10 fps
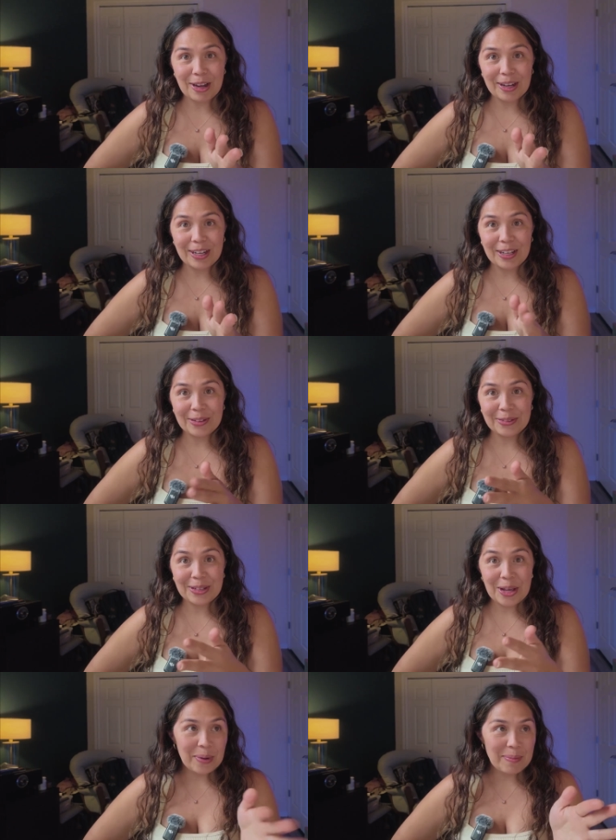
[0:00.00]
talking to you,
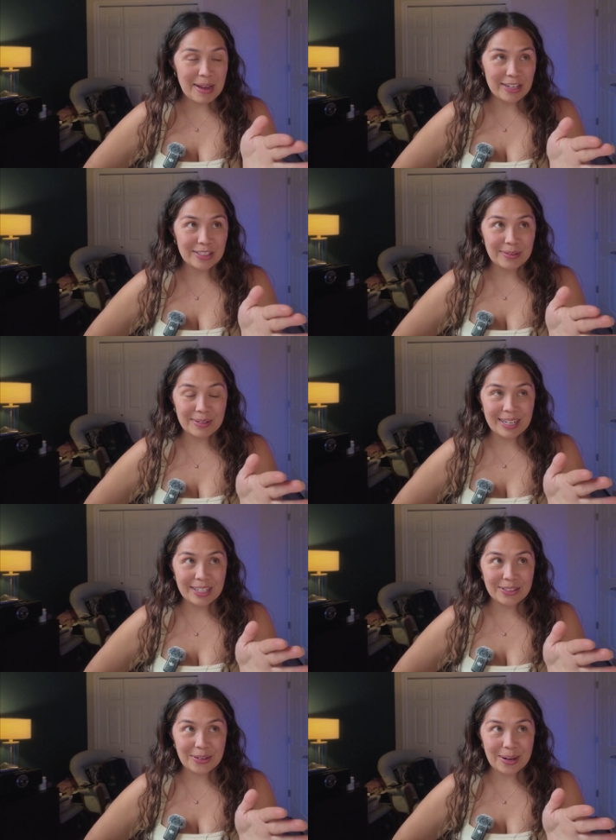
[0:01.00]
but I'm actually
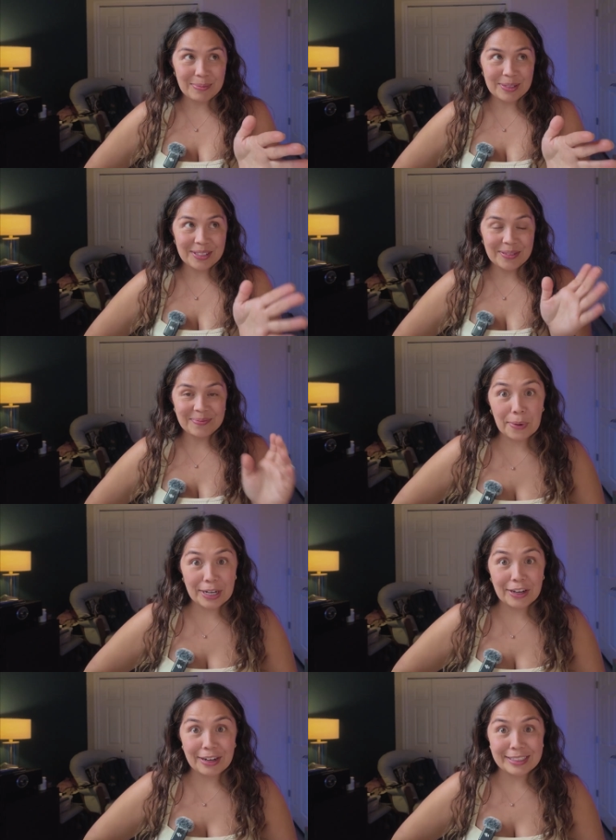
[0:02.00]
reading a script.
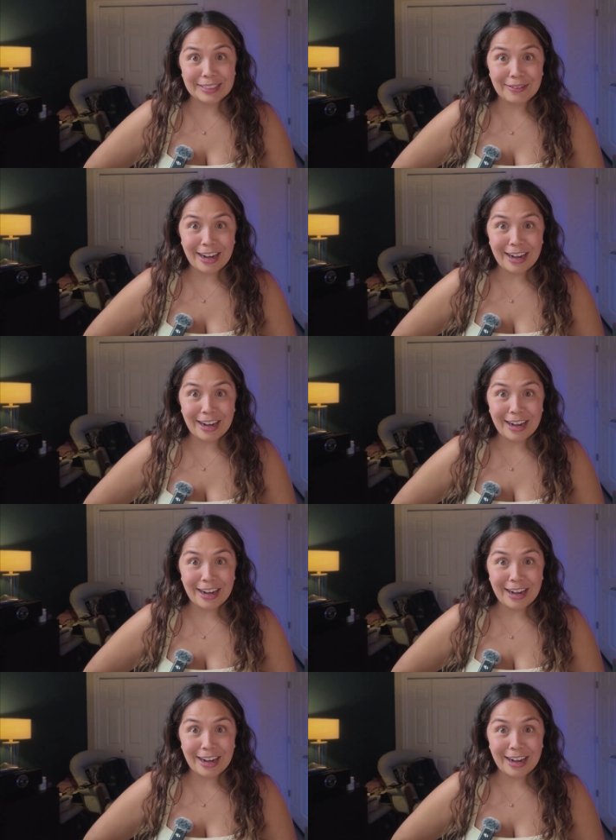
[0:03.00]
Pretty crazy,